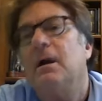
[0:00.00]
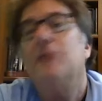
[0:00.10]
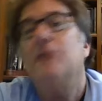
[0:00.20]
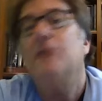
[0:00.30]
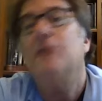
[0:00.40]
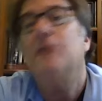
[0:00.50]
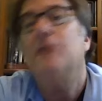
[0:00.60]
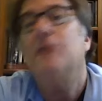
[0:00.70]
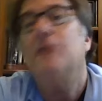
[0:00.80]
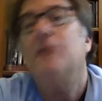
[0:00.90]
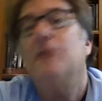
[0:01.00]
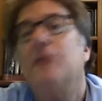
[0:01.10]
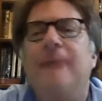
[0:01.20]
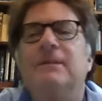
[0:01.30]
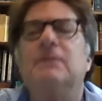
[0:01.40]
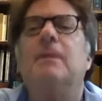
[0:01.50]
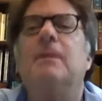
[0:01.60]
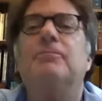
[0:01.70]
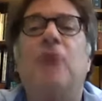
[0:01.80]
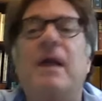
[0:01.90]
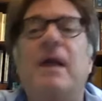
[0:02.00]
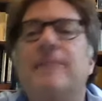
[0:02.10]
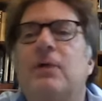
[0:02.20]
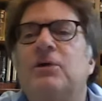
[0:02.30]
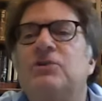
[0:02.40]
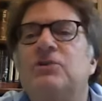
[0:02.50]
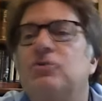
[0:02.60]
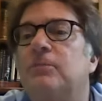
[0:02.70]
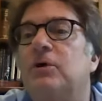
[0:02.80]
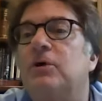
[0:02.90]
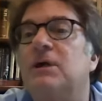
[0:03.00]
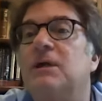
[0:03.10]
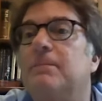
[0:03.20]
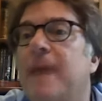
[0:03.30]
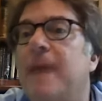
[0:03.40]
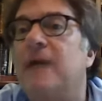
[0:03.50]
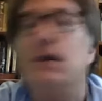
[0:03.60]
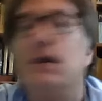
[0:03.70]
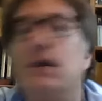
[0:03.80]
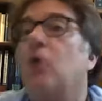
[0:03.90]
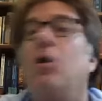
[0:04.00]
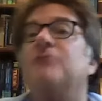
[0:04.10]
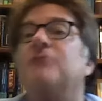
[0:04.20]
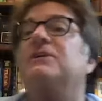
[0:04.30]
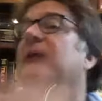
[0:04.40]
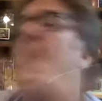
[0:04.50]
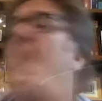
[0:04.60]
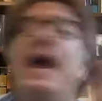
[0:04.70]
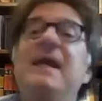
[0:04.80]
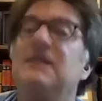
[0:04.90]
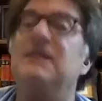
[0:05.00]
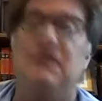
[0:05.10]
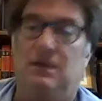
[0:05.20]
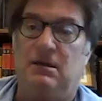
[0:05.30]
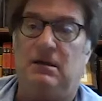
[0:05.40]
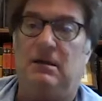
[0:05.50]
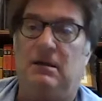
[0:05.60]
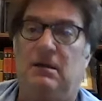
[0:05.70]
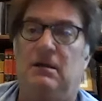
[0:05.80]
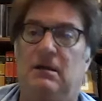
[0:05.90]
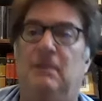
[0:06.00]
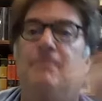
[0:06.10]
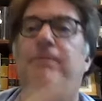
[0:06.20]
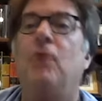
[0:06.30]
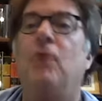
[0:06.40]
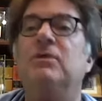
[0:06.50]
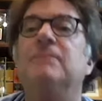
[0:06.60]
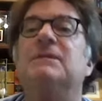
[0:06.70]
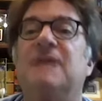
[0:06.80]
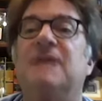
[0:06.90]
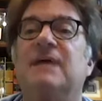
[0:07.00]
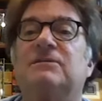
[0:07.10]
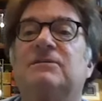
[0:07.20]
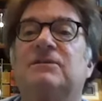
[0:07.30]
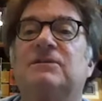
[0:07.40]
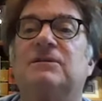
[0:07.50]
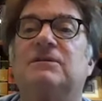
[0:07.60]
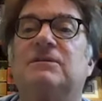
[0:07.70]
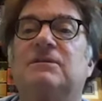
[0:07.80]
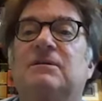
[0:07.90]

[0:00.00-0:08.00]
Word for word: The common primary tumor in men causing any bony metastasis